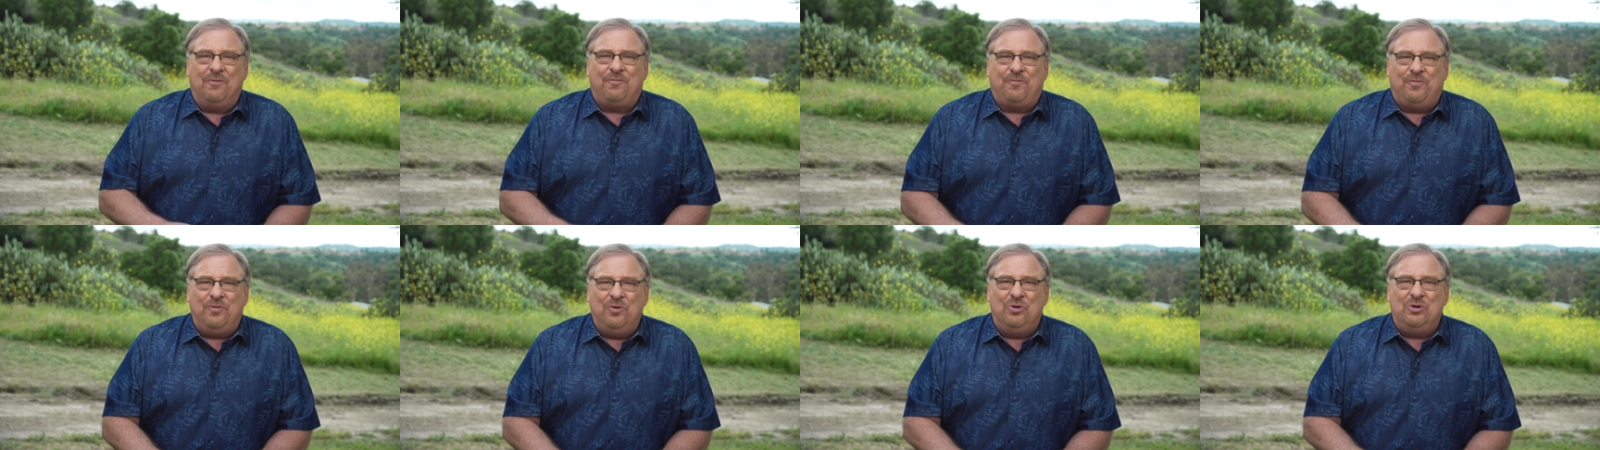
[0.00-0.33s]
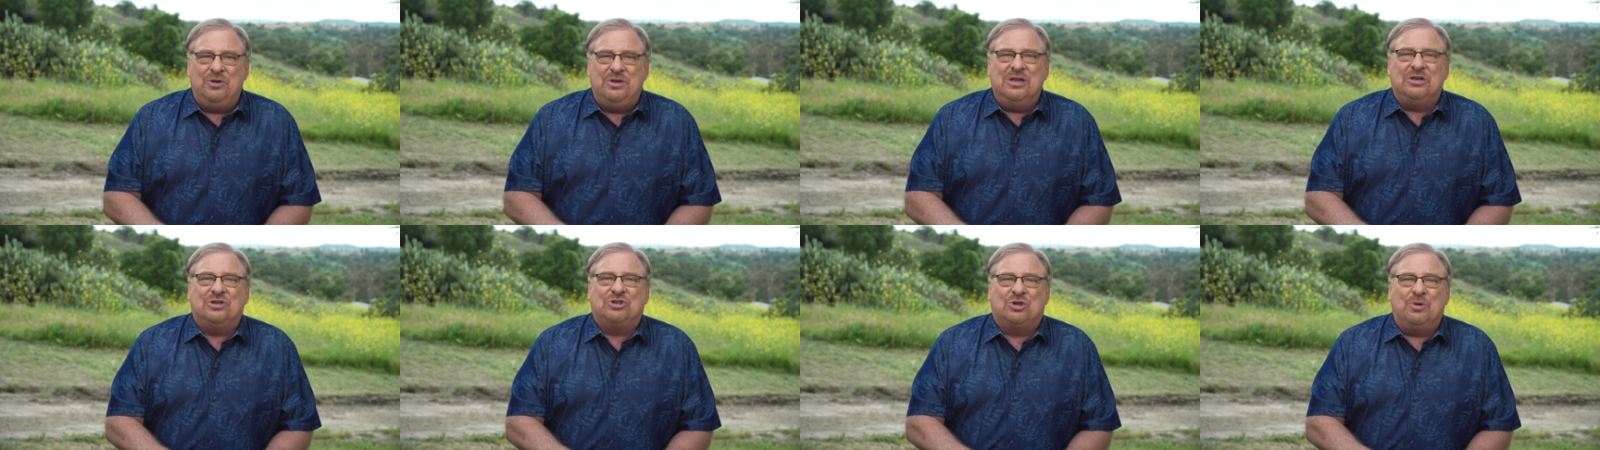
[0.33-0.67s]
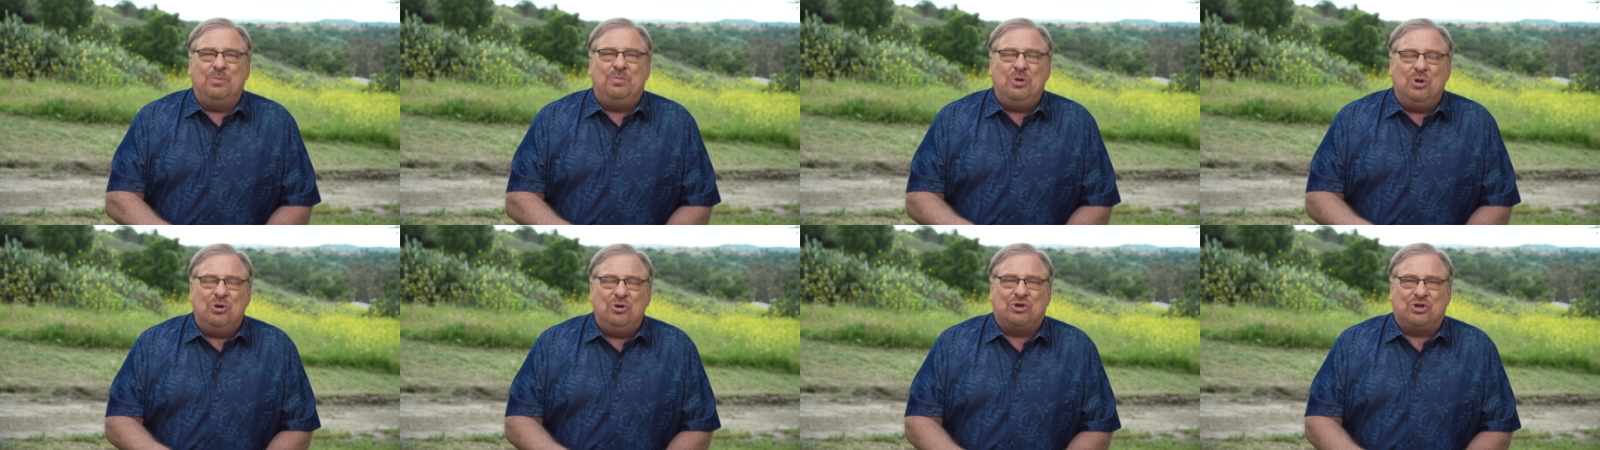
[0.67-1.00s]
food
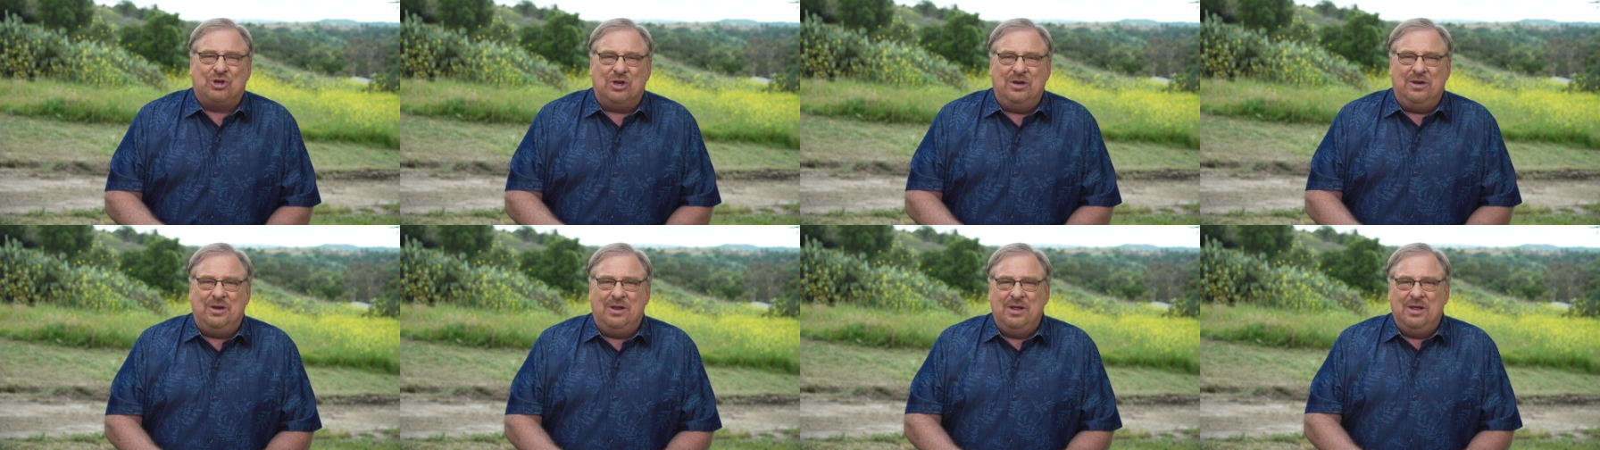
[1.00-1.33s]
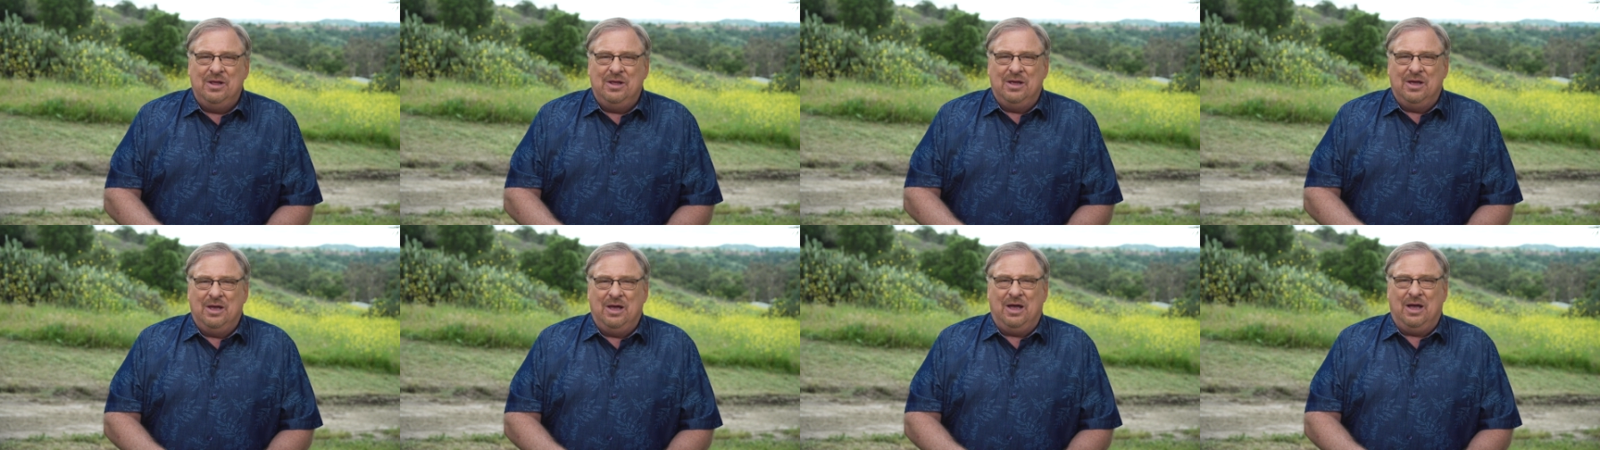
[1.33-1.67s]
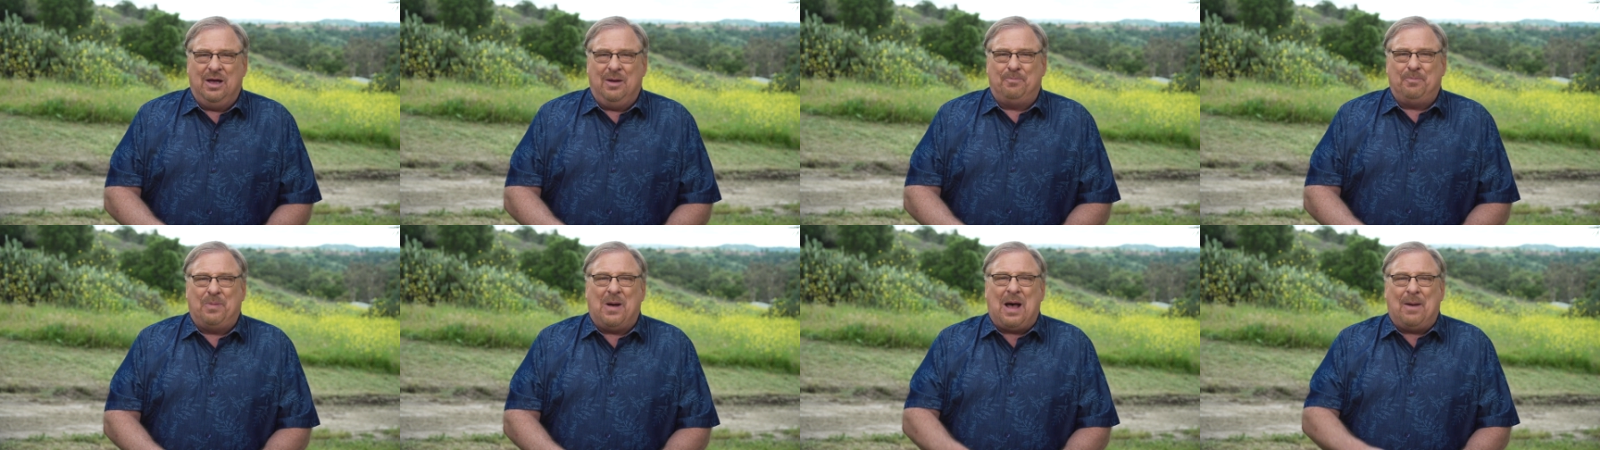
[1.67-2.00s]
distribution
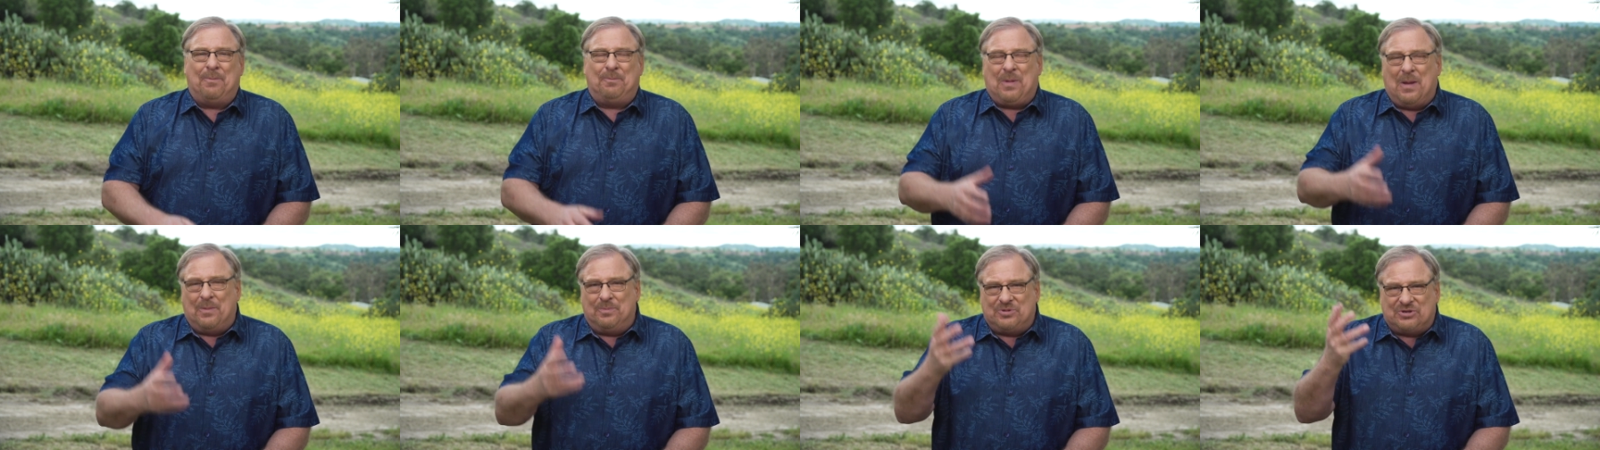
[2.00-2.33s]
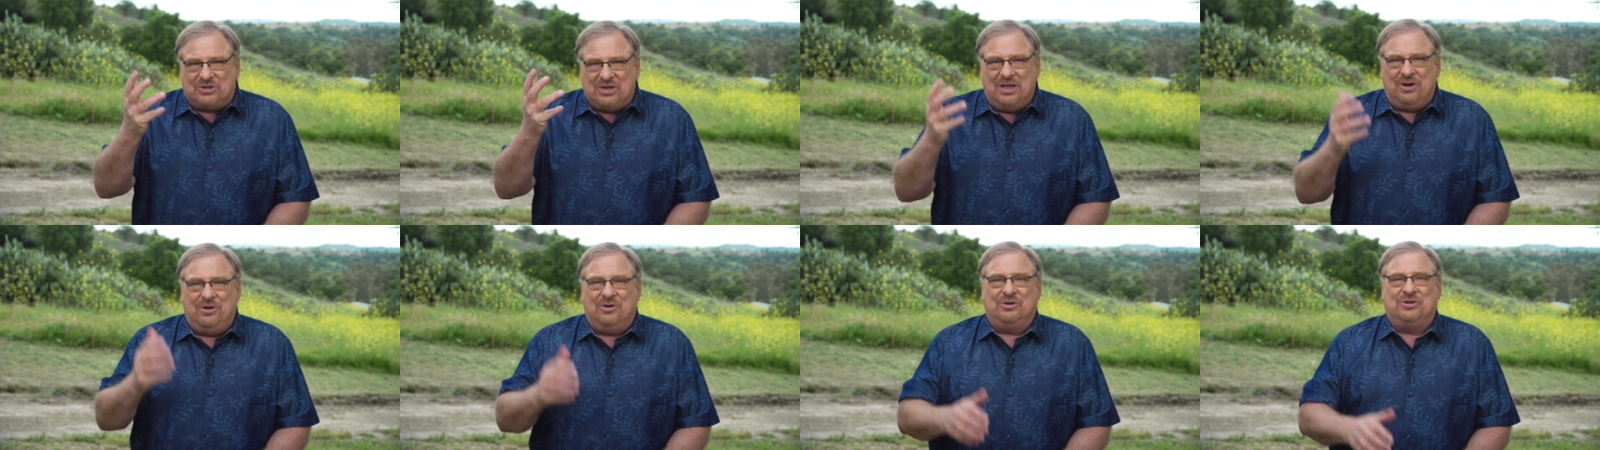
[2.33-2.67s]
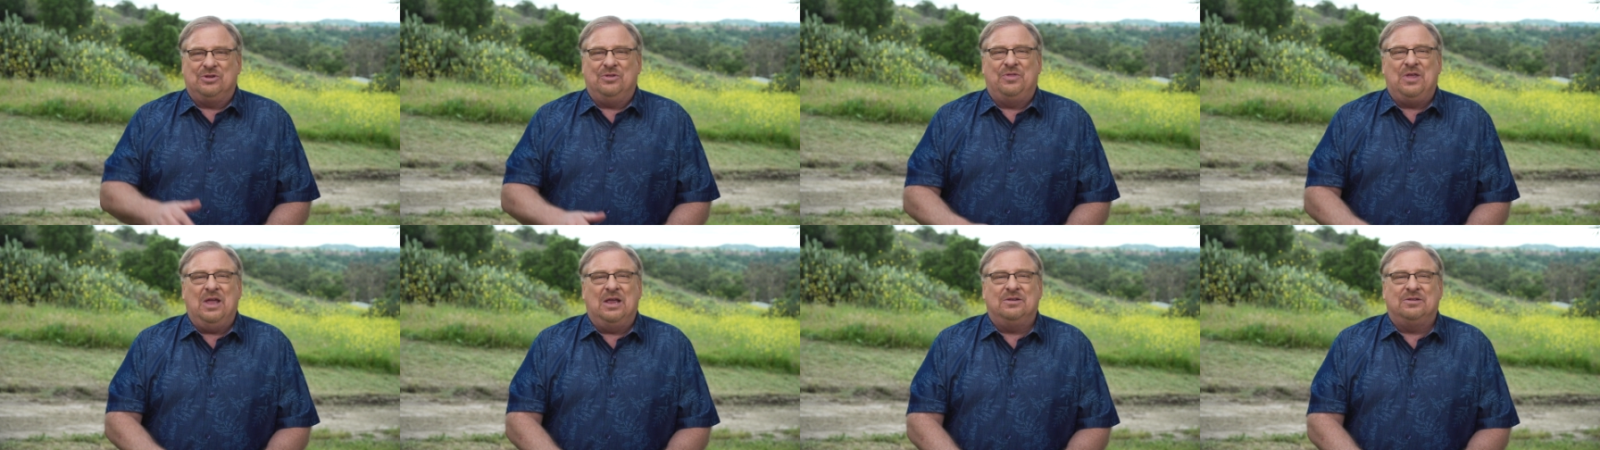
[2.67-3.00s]
pop-up
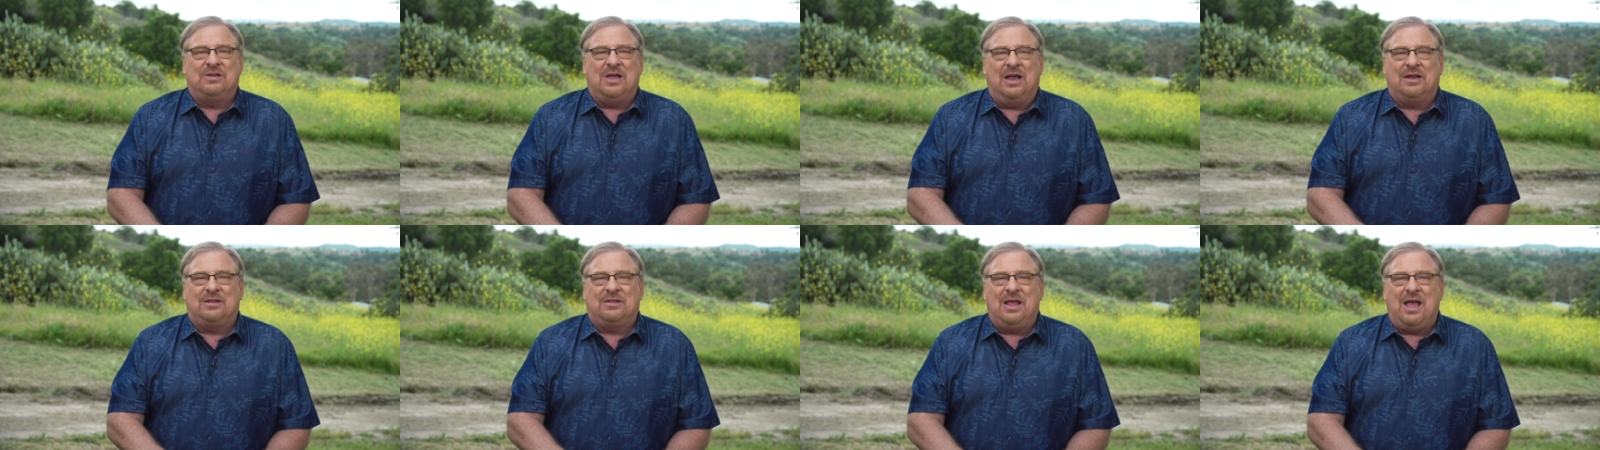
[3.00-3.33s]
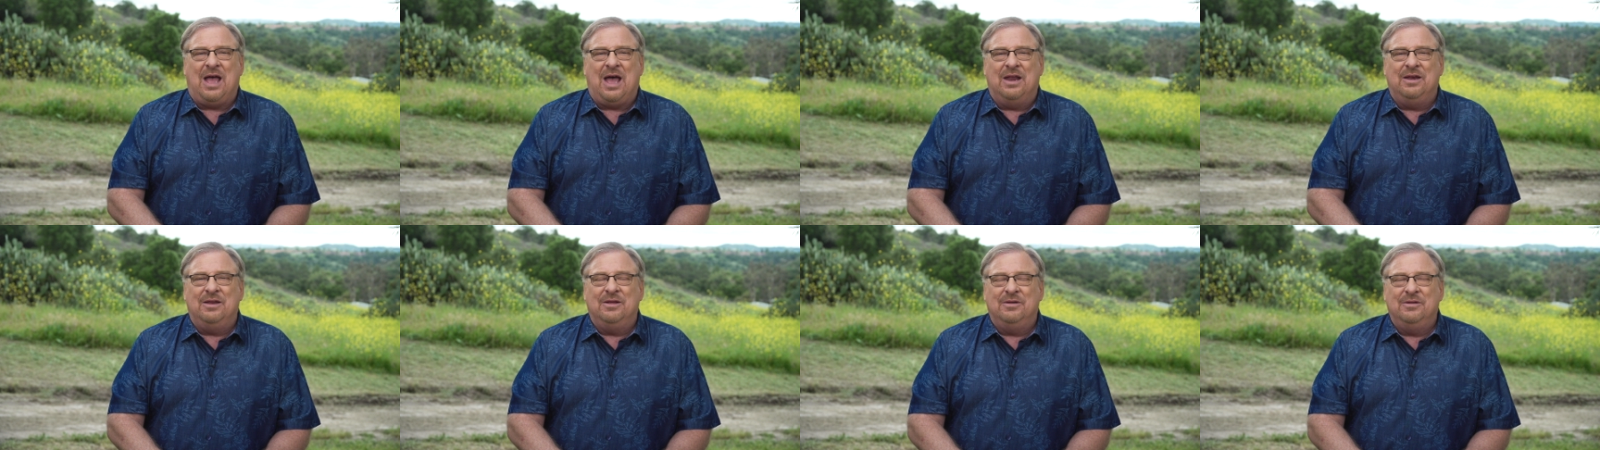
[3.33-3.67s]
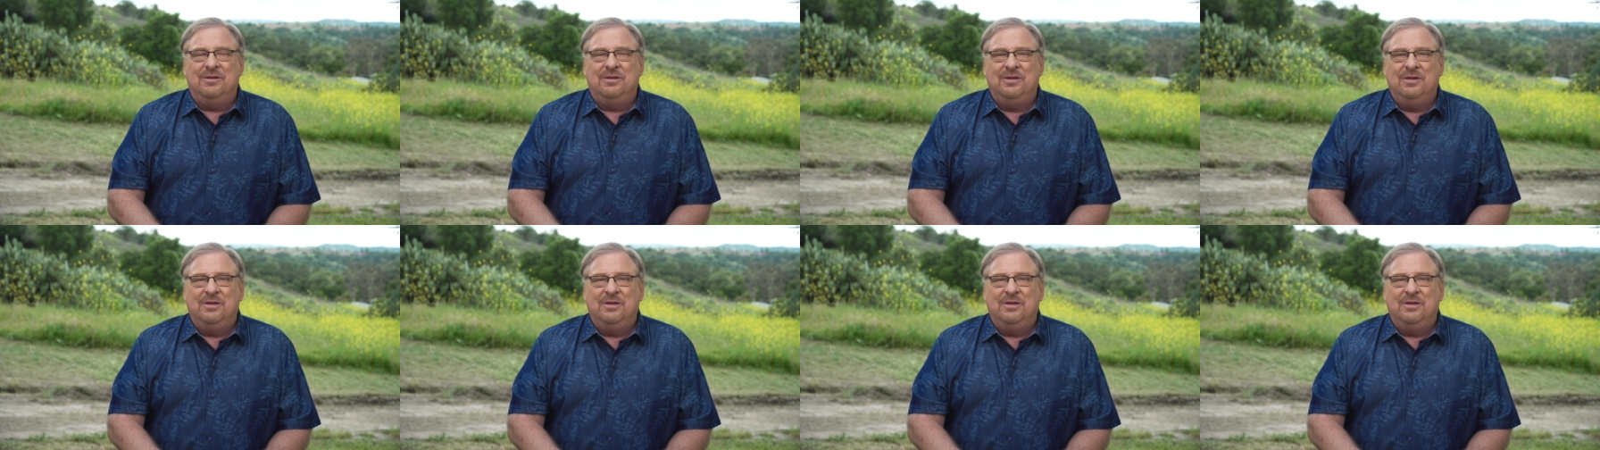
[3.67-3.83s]
centers and things like that.